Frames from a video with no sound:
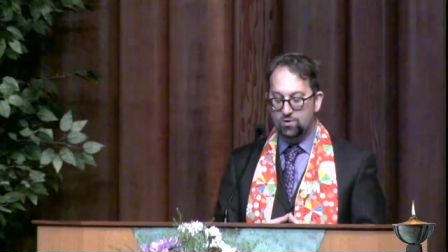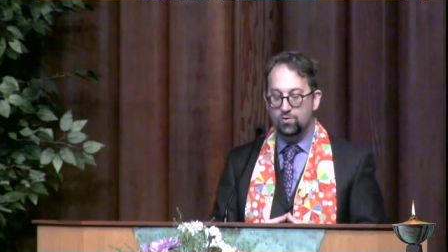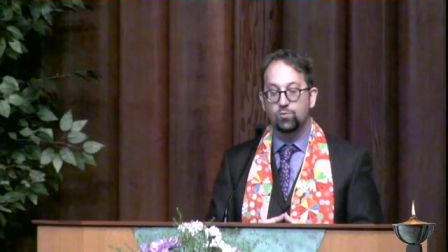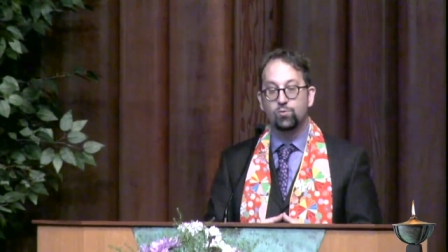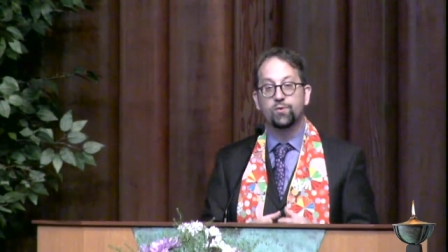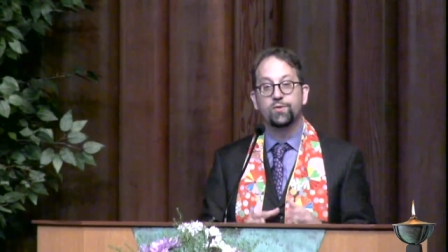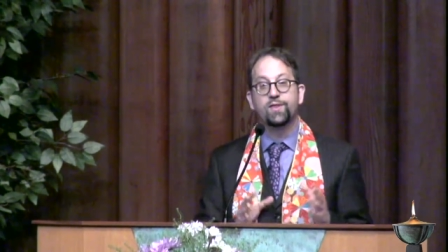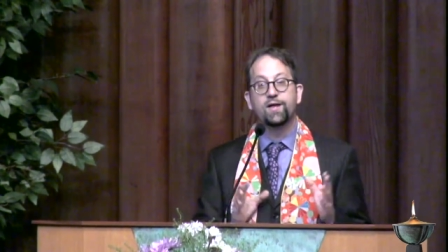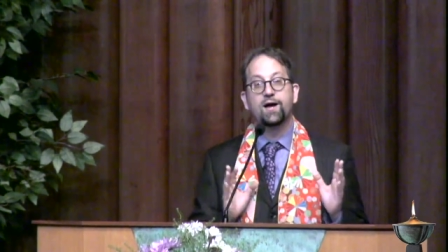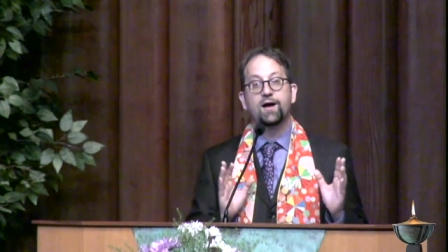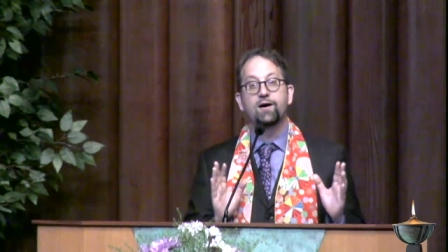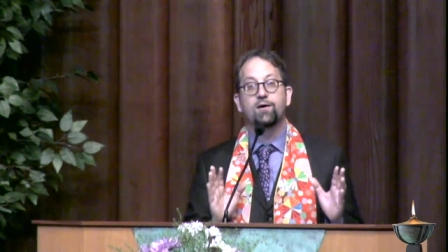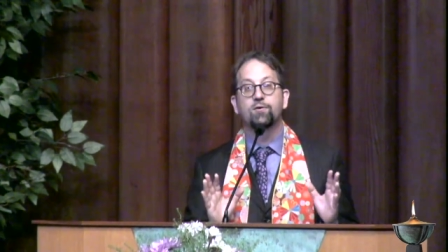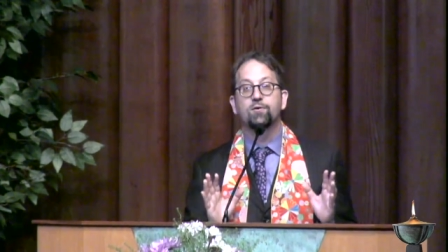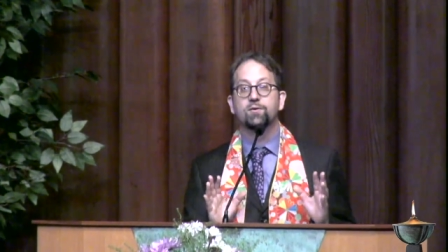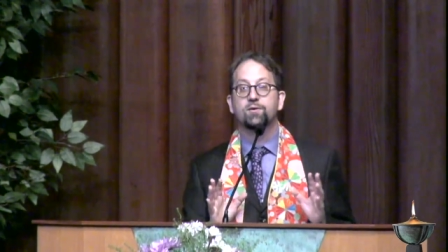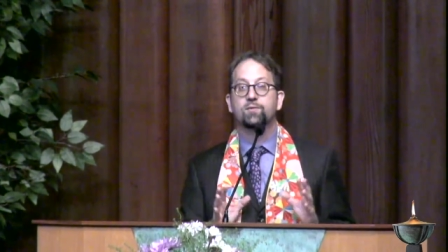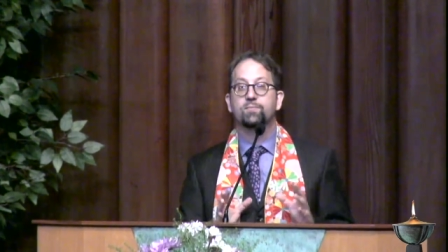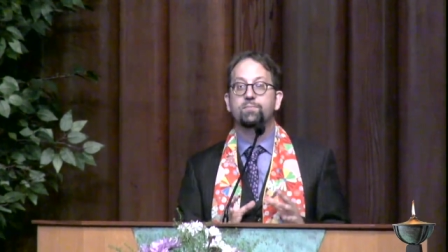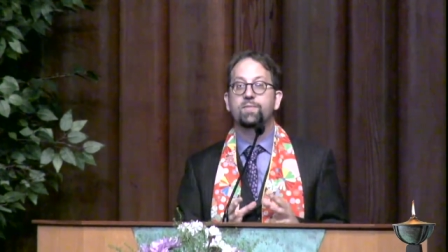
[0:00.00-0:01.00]
without
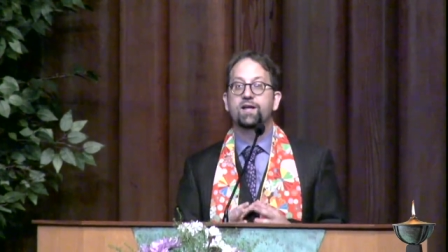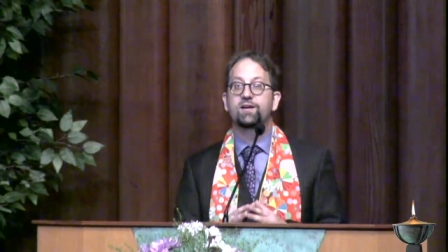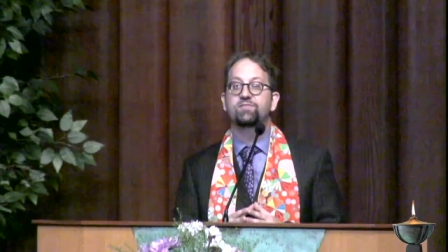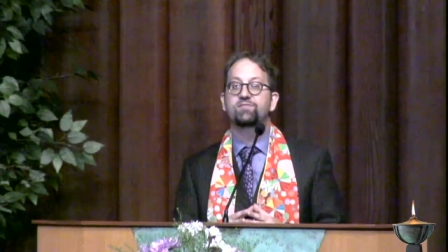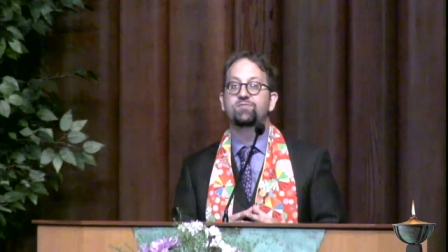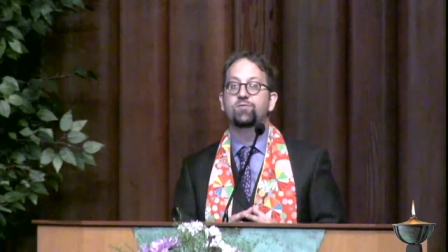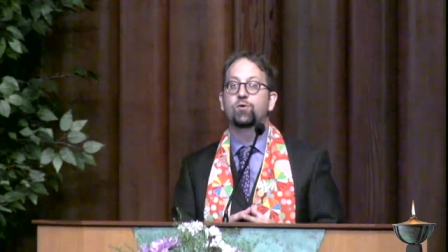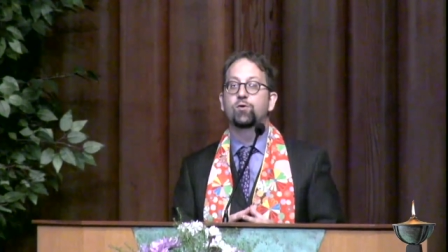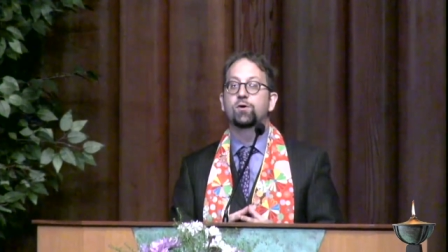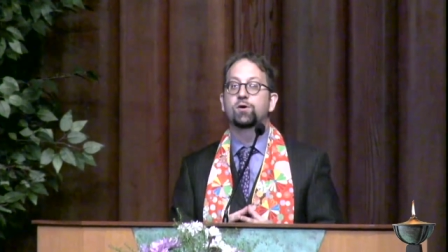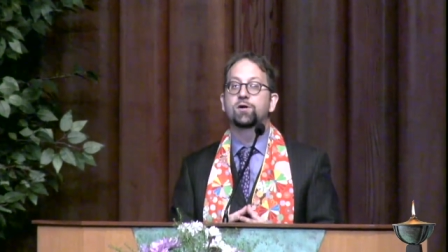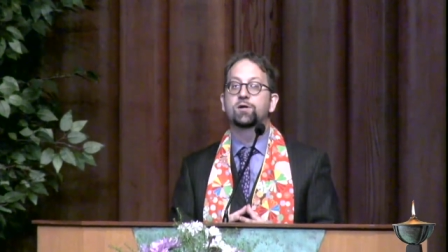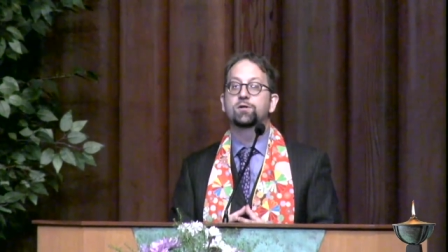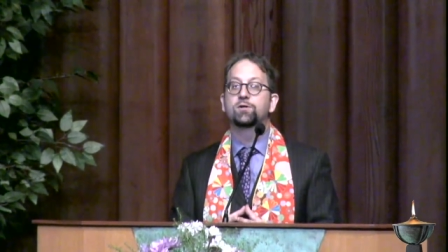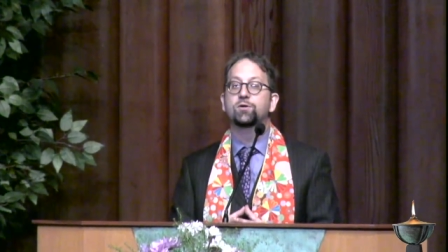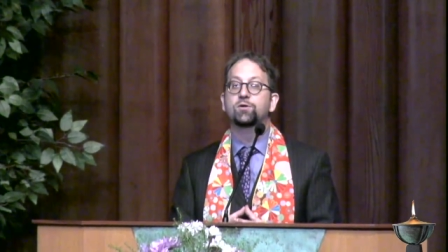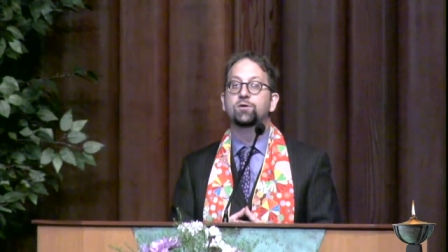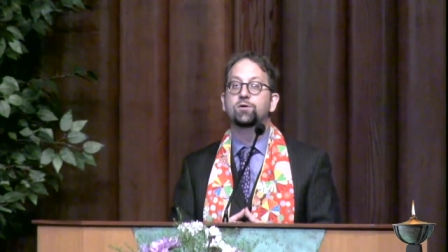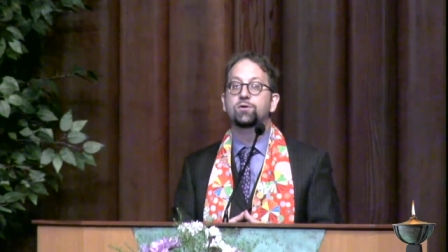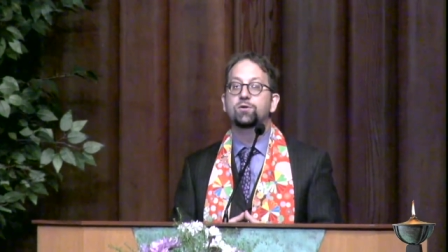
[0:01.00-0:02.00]

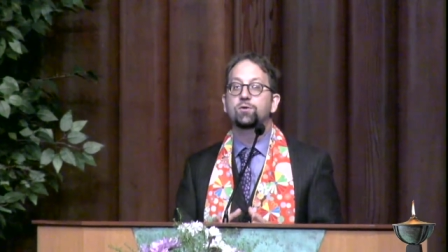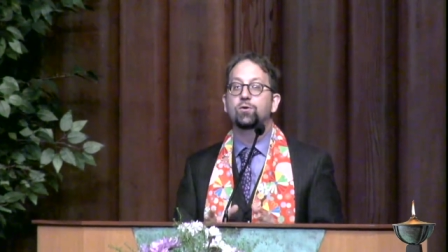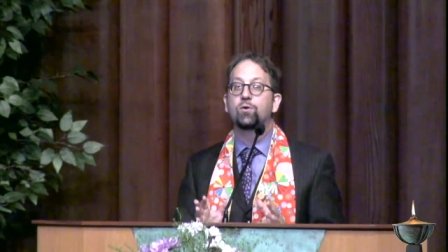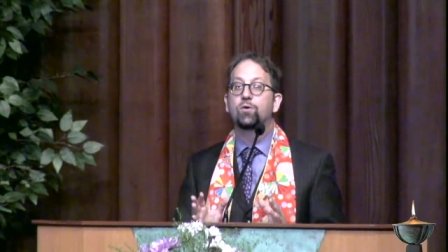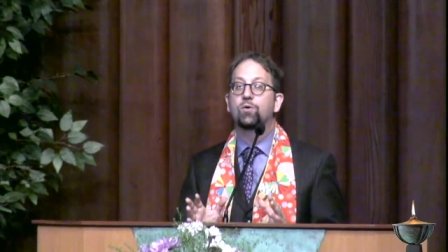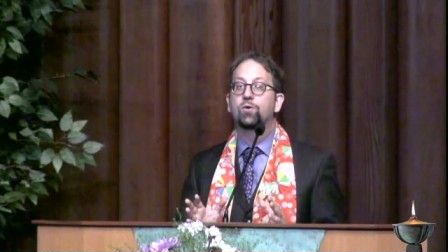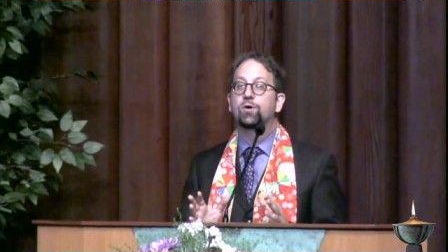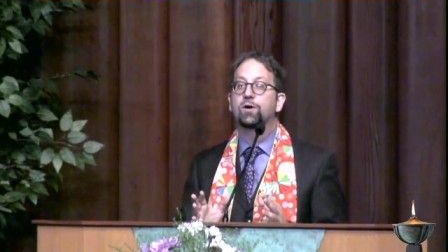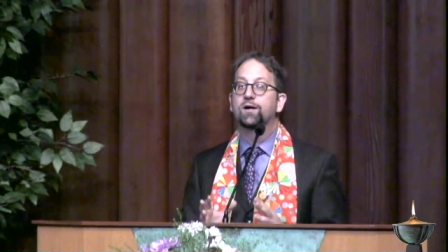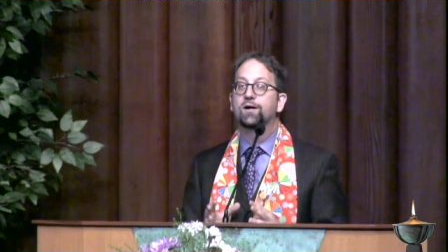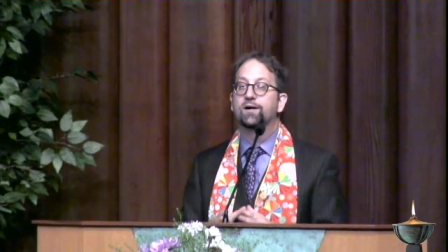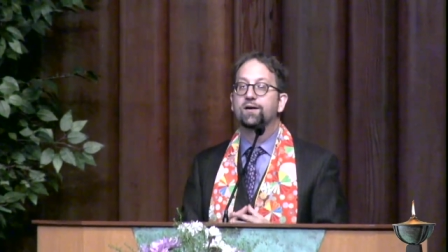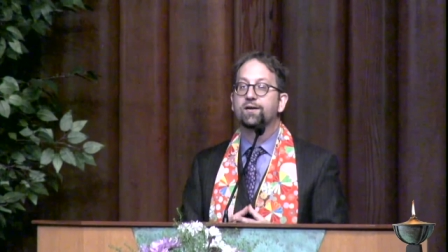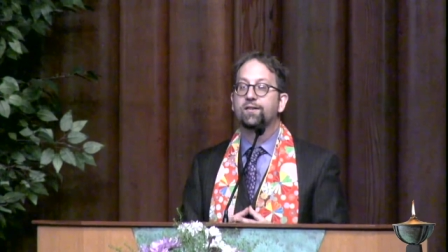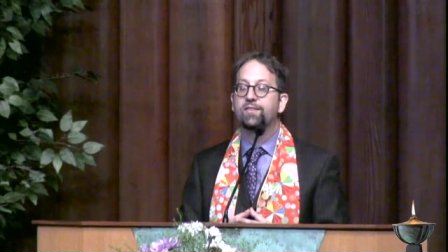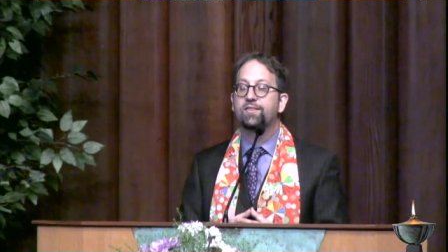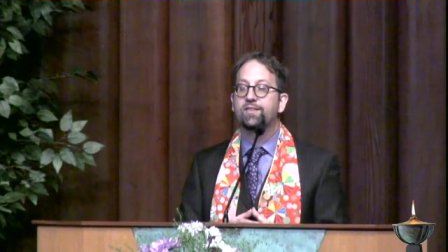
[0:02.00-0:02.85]
metaphorical or